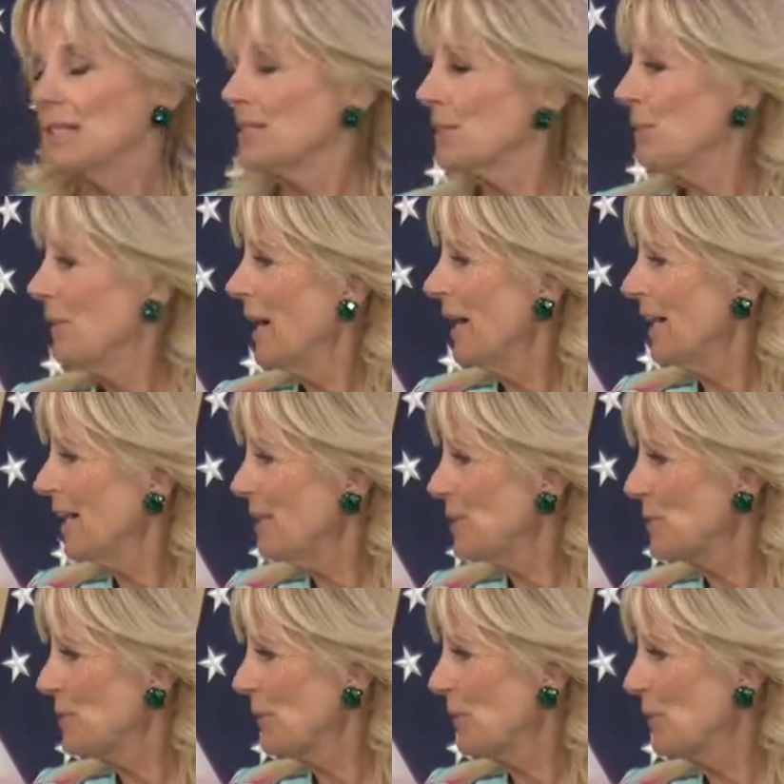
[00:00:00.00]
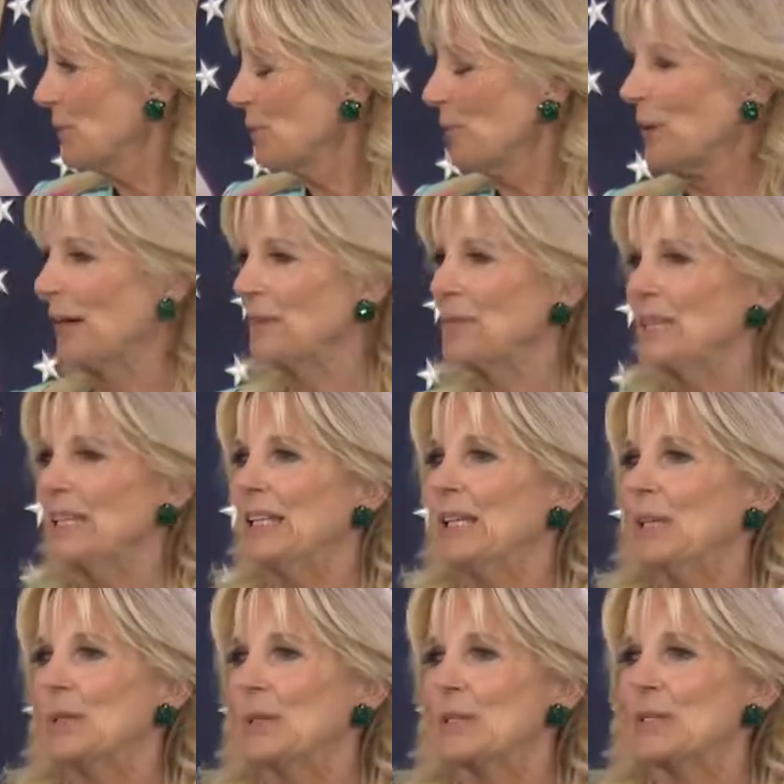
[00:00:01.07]
to my husband throughout the
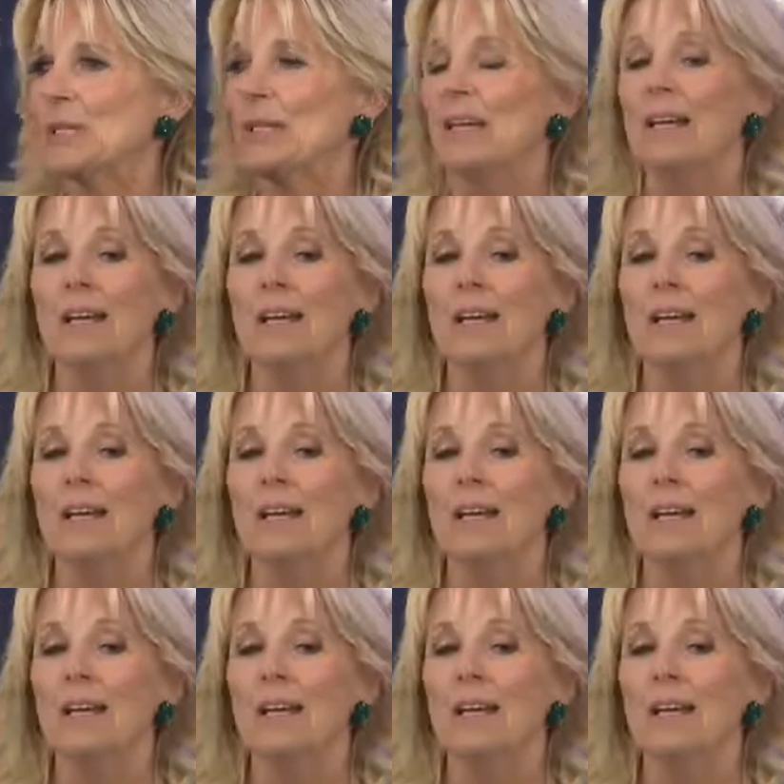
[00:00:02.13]
years,